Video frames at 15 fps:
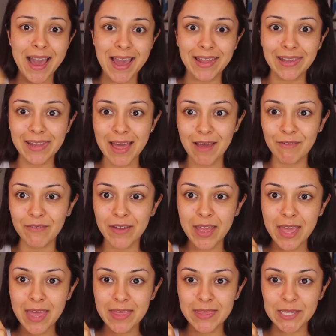I love
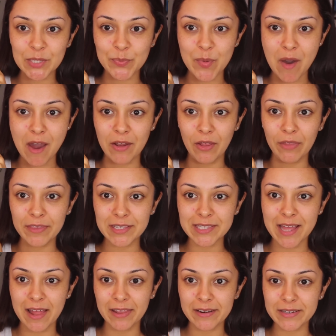this bottle. This
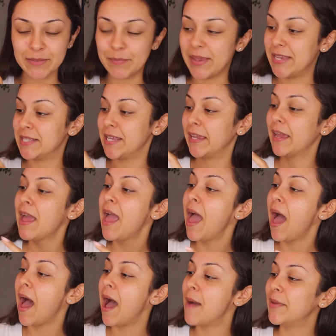color is amazing.
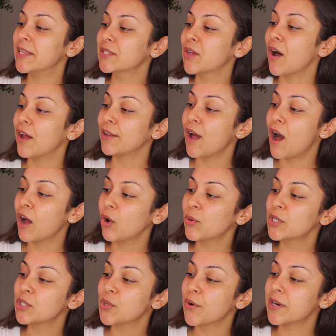Um, it's called
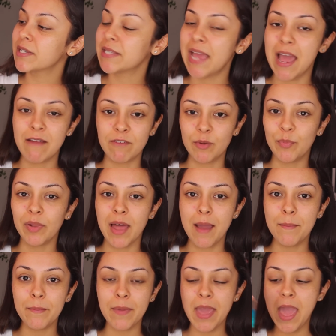Aquasource
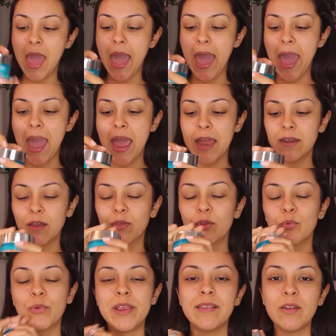Everplump. And
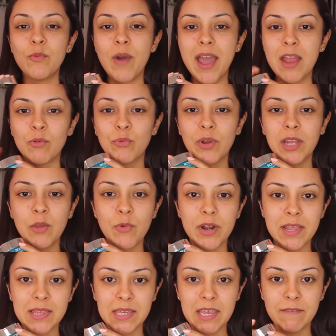the reason why I really
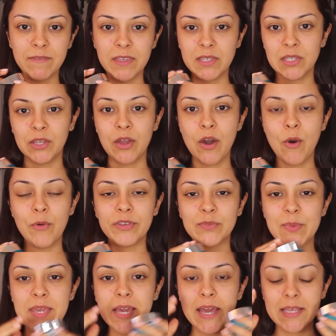wanted to give this a go is
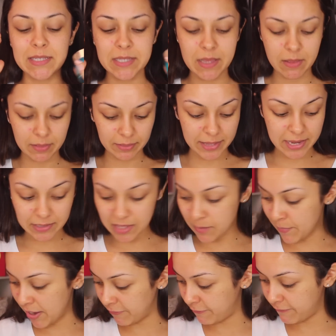because lately
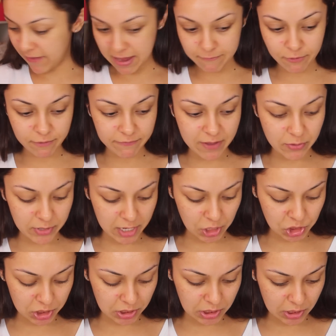my favorite
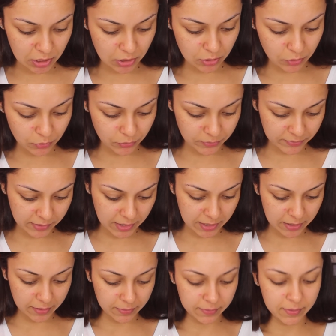foundation to use
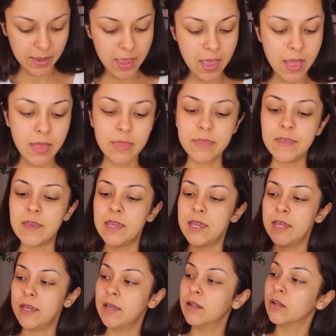is
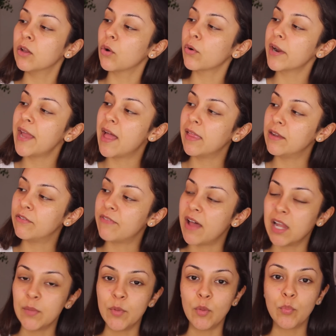the L'Oreal
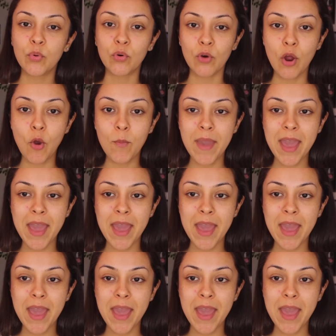Infallible Pro